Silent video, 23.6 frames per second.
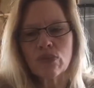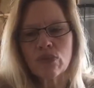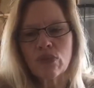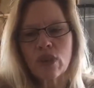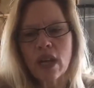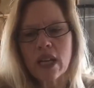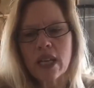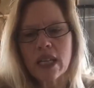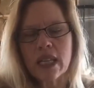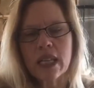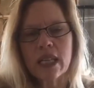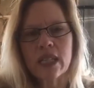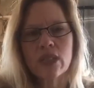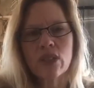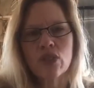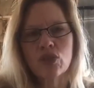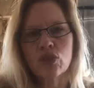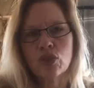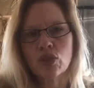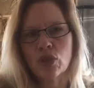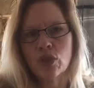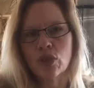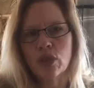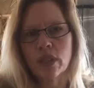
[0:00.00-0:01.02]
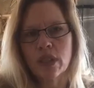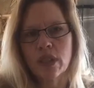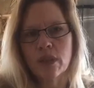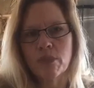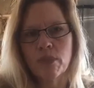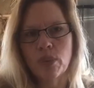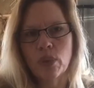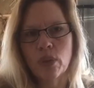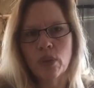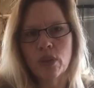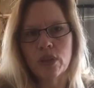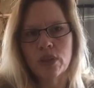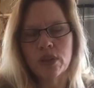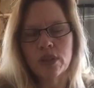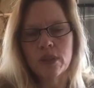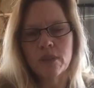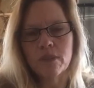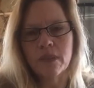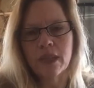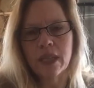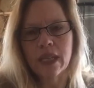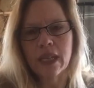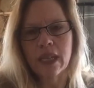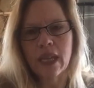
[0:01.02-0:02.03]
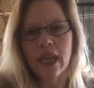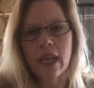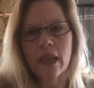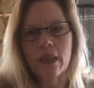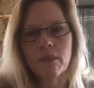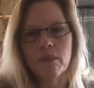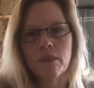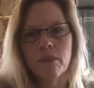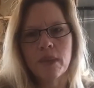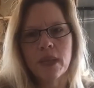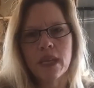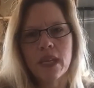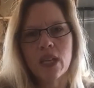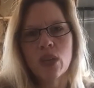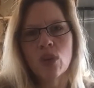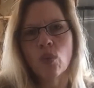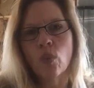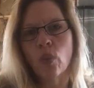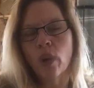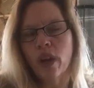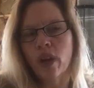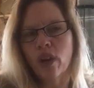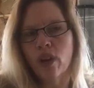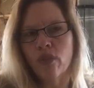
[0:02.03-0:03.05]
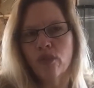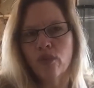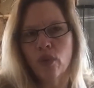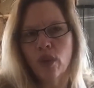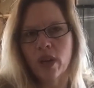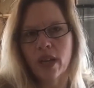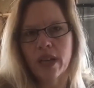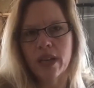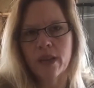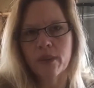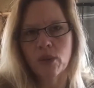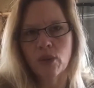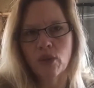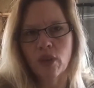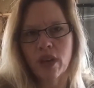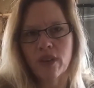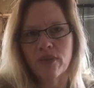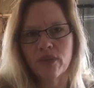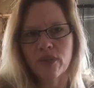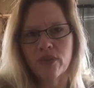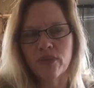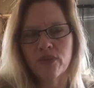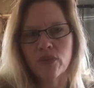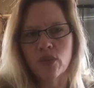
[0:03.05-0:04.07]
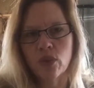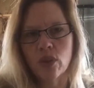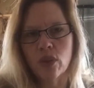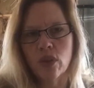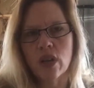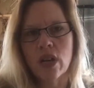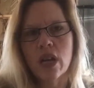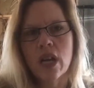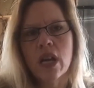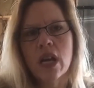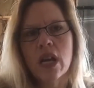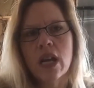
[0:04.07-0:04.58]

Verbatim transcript: writing in the journal important to me, and being aware of what I am grateful for,